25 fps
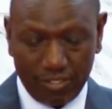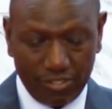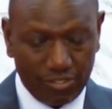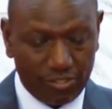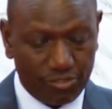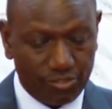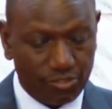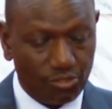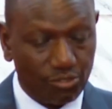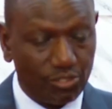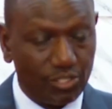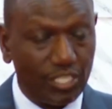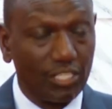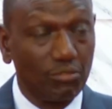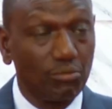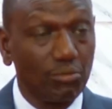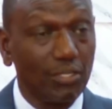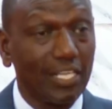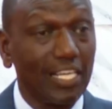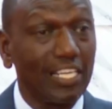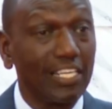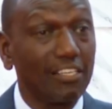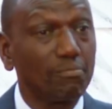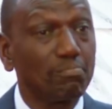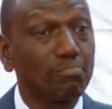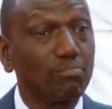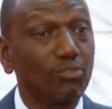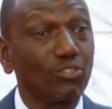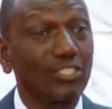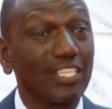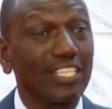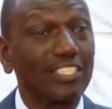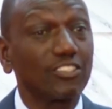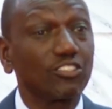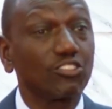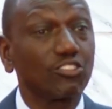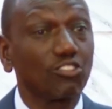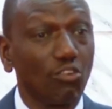so that we can put
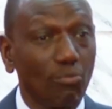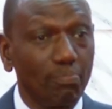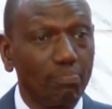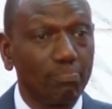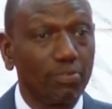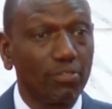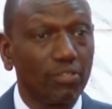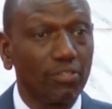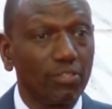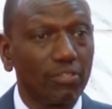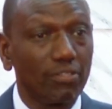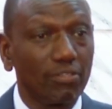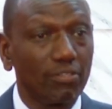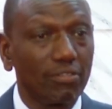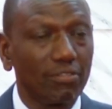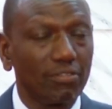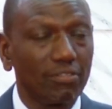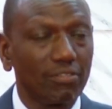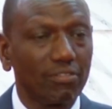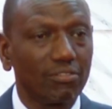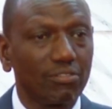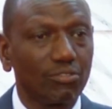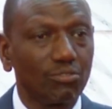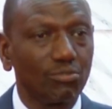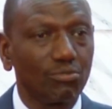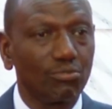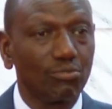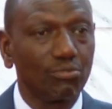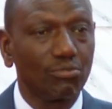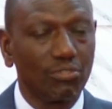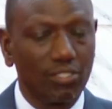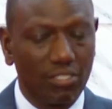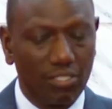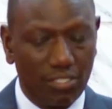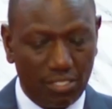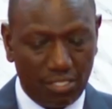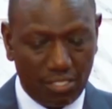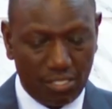a stop to
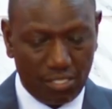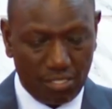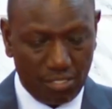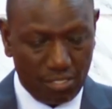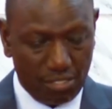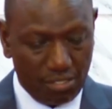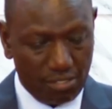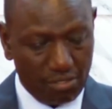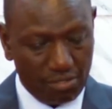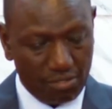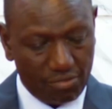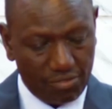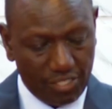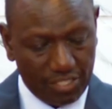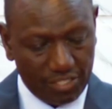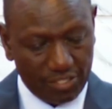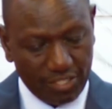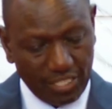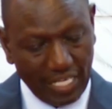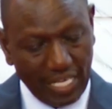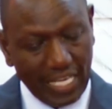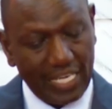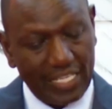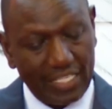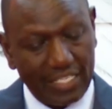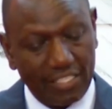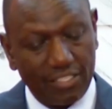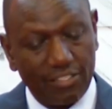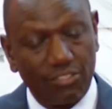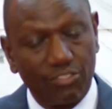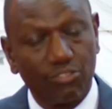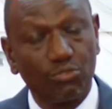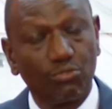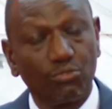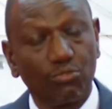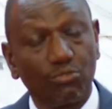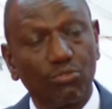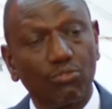the slide
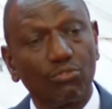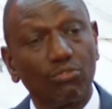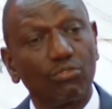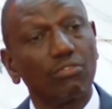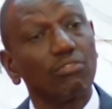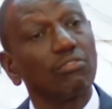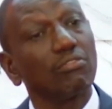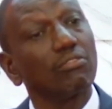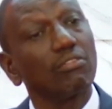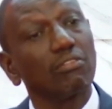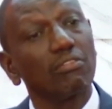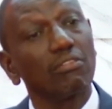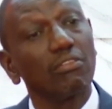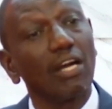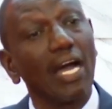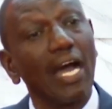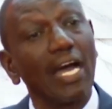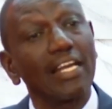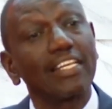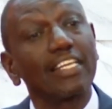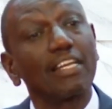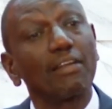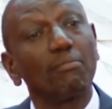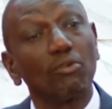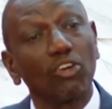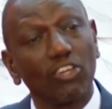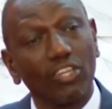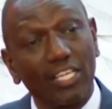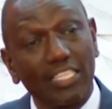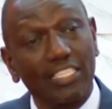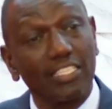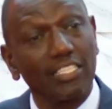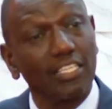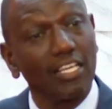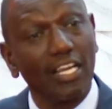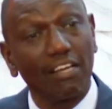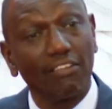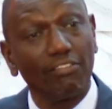to
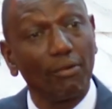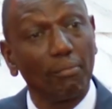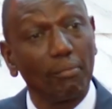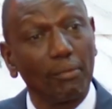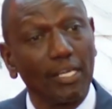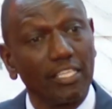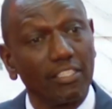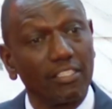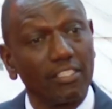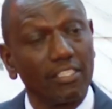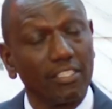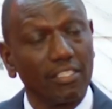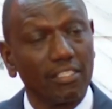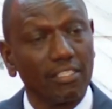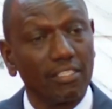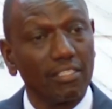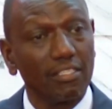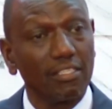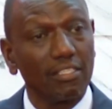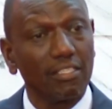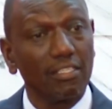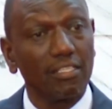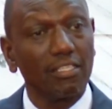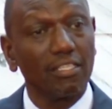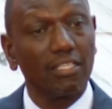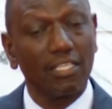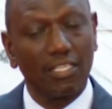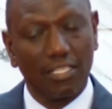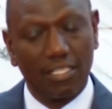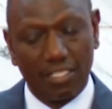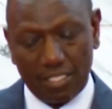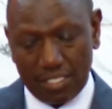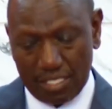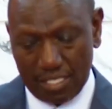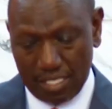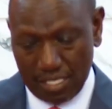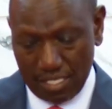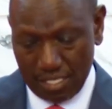undemocratic government
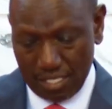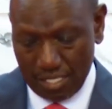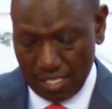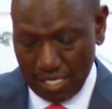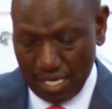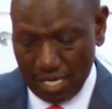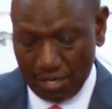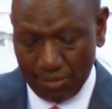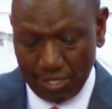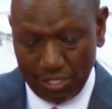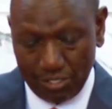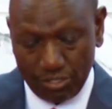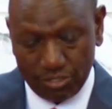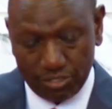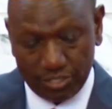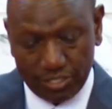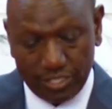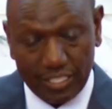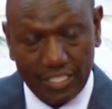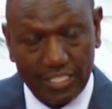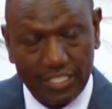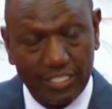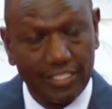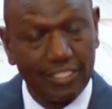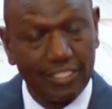in our continent.